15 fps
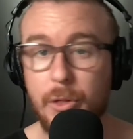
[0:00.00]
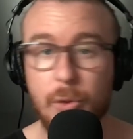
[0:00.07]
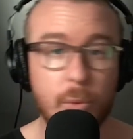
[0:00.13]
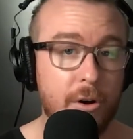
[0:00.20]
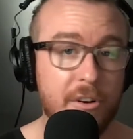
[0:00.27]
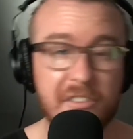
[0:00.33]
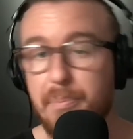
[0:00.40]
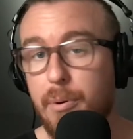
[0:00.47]
the
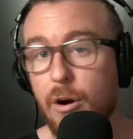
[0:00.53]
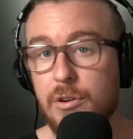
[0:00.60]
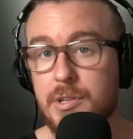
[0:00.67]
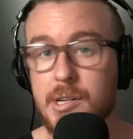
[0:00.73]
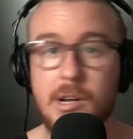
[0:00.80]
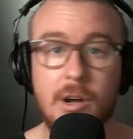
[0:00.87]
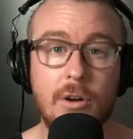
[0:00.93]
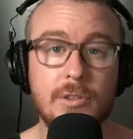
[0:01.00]
world of pros
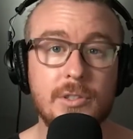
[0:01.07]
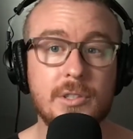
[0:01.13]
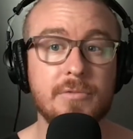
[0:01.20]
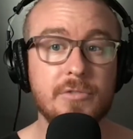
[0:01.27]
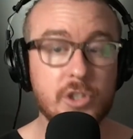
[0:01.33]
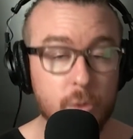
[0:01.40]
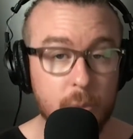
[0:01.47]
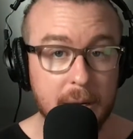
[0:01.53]
and cons
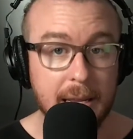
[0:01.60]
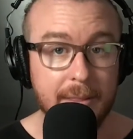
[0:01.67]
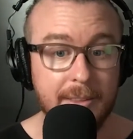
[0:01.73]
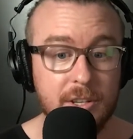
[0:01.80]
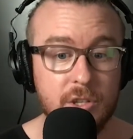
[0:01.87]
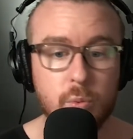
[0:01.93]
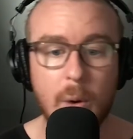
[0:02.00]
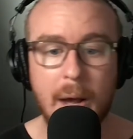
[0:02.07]
of doing it
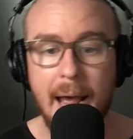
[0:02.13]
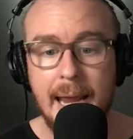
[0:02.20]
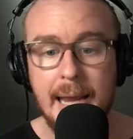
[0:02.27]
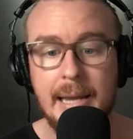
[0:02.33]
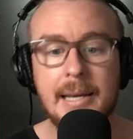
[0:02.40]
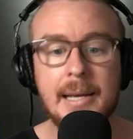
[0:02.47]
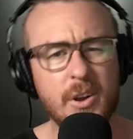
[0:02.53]
this way.